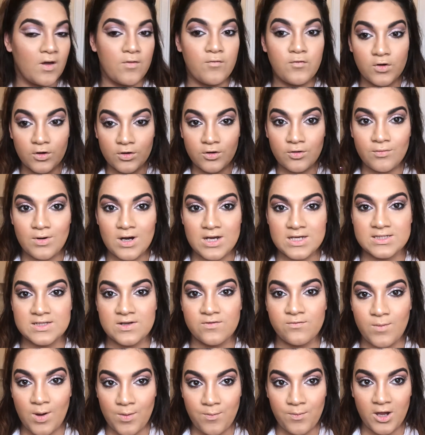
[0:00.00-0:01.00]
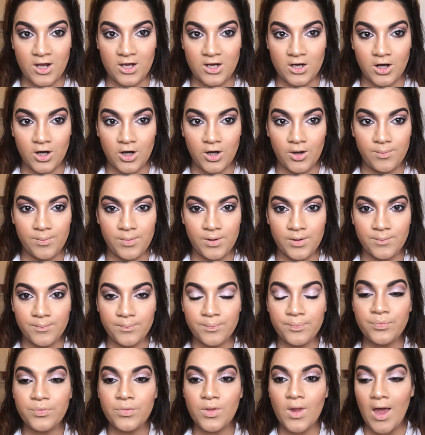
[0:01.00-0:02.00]
So I've done the rest of my makeup
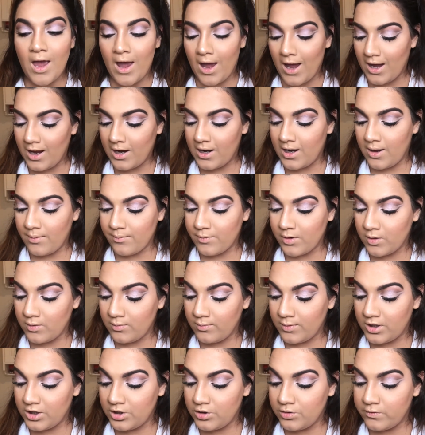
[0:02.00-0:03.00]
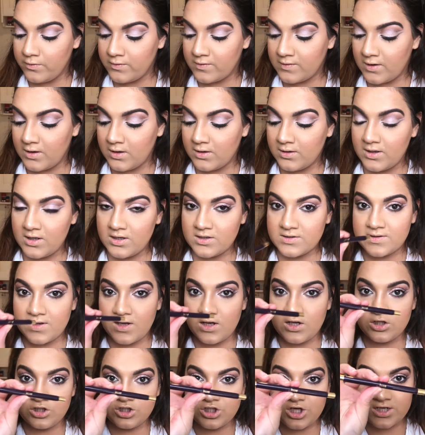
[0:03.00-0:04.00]
and I'm going to be using this
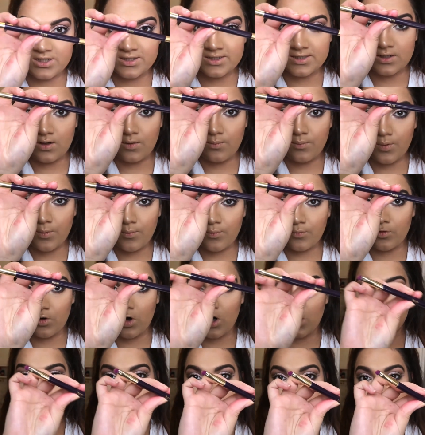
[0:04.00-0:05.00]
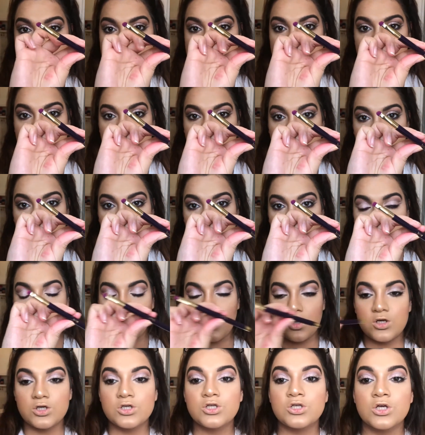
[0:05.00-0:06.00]
Jessup brush. It's a lip
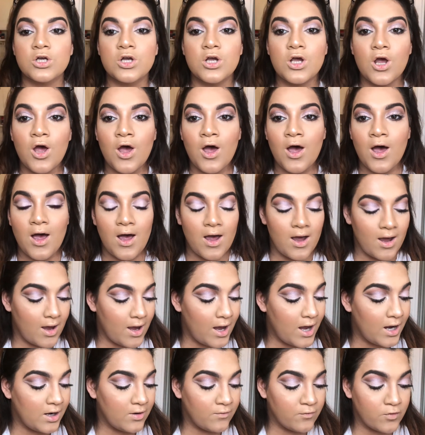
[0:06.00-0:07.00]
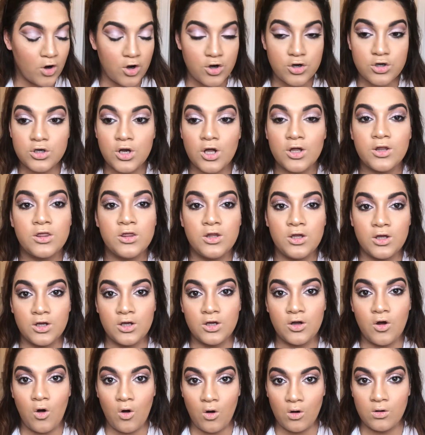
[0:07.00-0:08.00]
brush and I've got
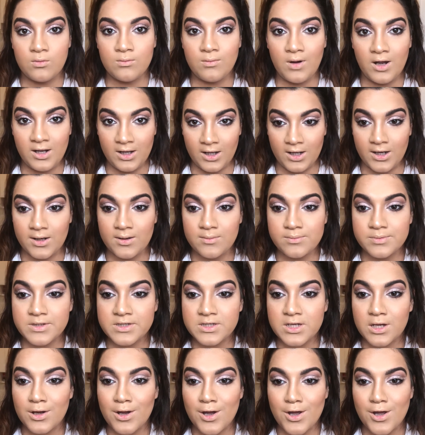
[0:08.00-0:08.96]
nothing on my lips.